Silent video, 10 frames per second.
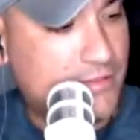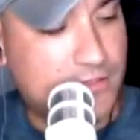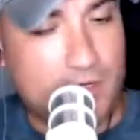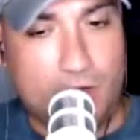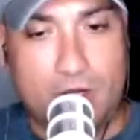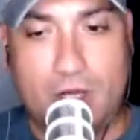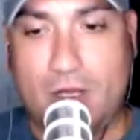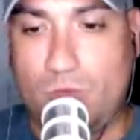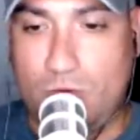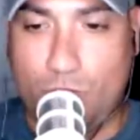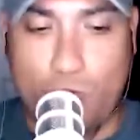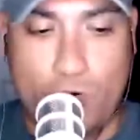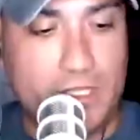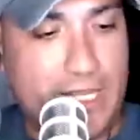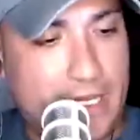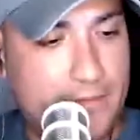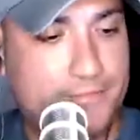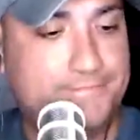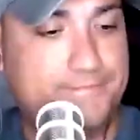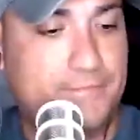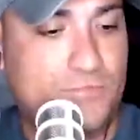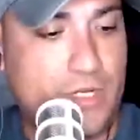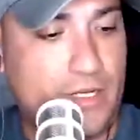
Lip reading: So worked late. Try